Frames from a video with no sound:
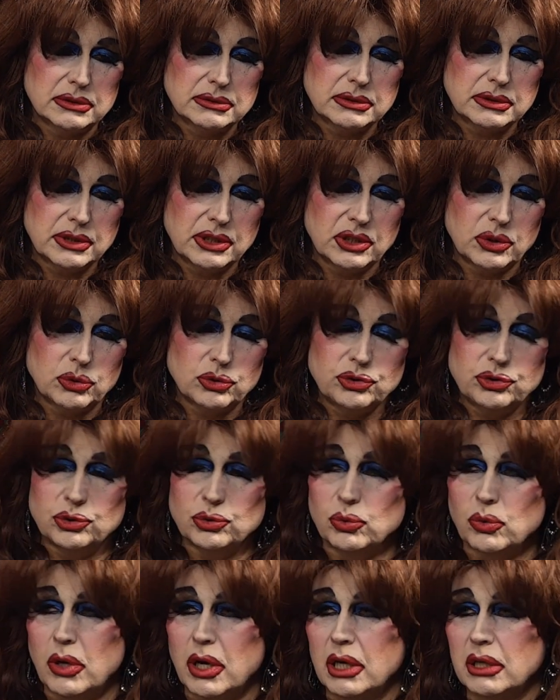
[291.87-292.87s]
you know, To
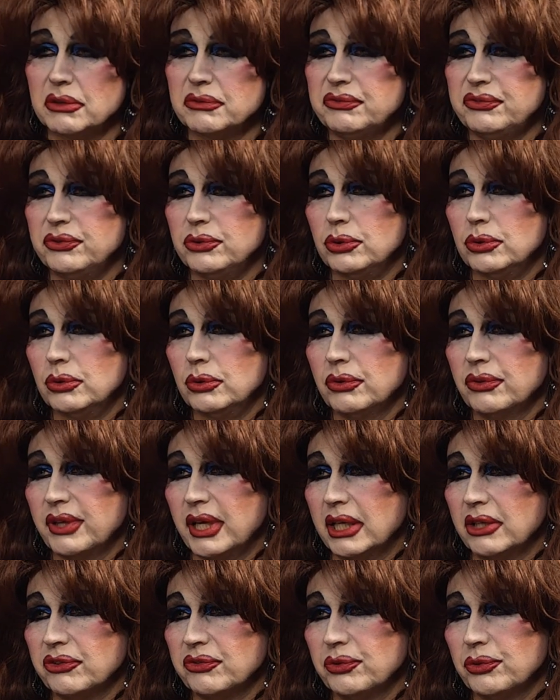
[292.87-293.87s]
Wong Foo,
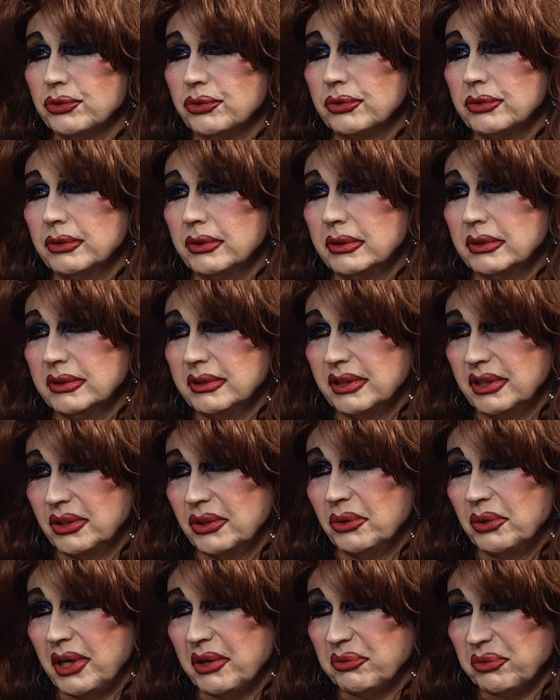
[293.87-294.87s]
Thanks for you know
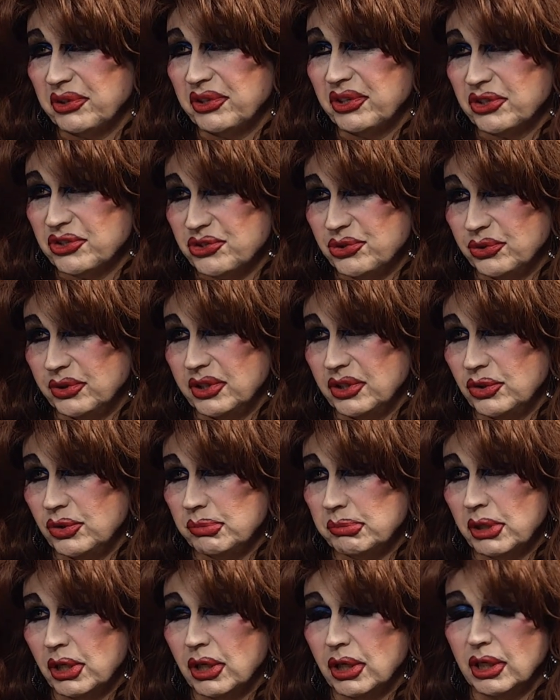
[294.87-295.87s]
everything, yeah. Julie
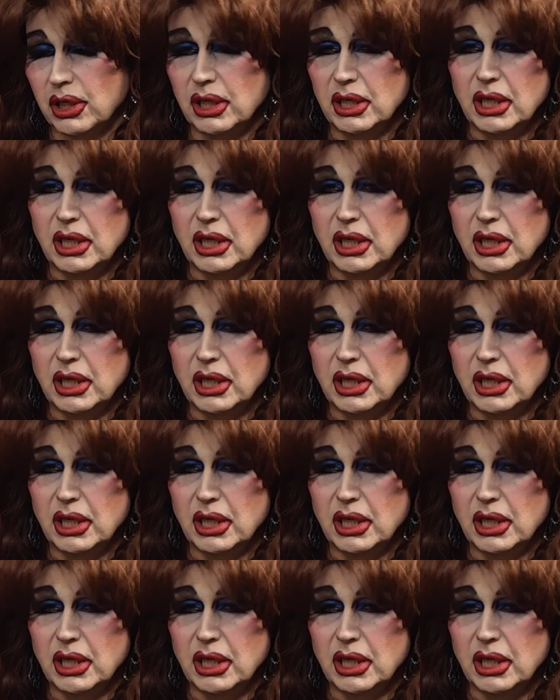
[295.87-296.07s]
Newmar.